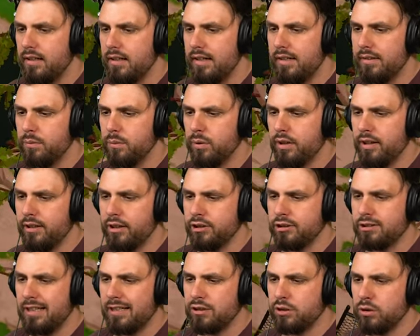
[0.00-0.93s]
And we can
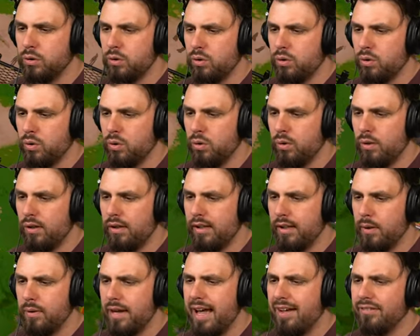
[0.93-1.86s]
just like store all
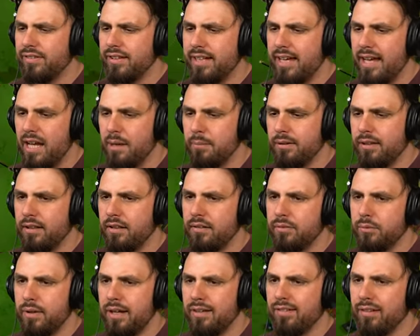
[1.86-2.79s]
like we have the cable.
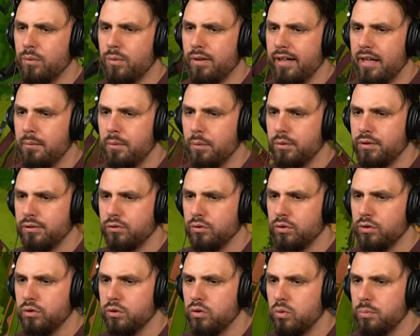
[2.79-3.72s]
We have like one cable that doesn't
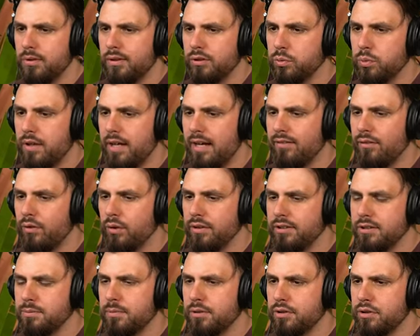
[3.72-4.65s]
really do much. We have all
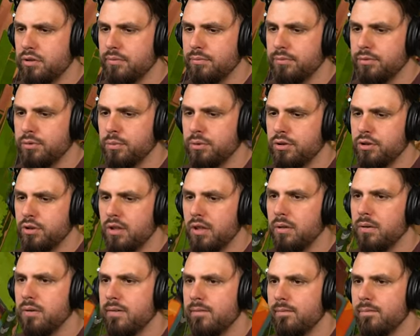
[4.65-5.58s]
these mushrooms, which you
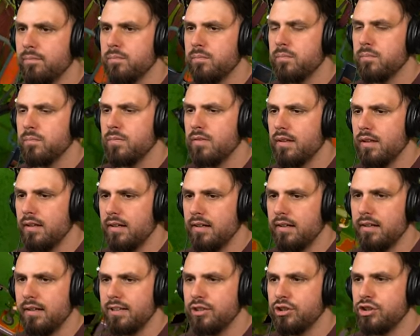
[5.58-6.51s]
know,
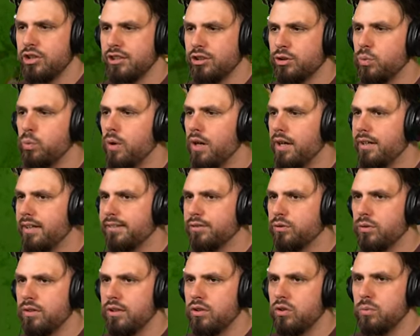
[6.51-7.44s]
uh, it's just one that
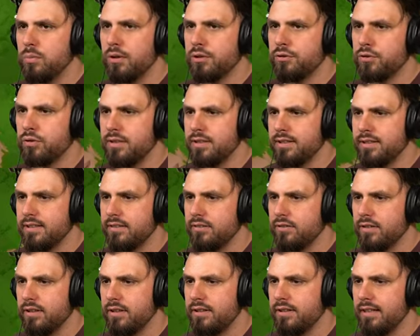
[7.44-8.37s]
doesn't really do much for us
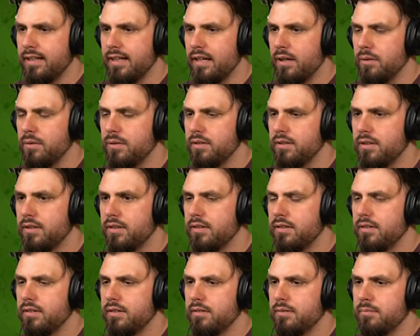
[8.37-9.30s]
right now.
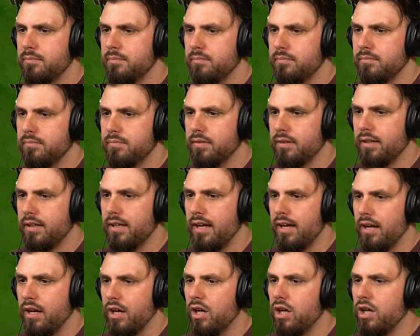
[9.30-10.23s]

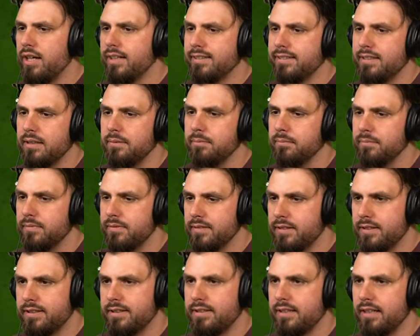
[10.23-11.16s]
Okay, awesome,
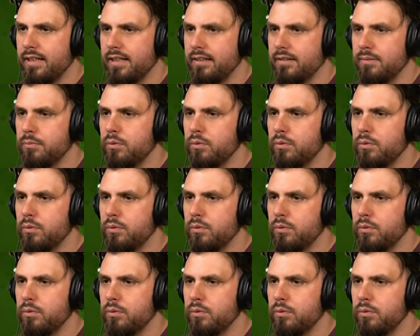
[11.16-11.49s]
sick.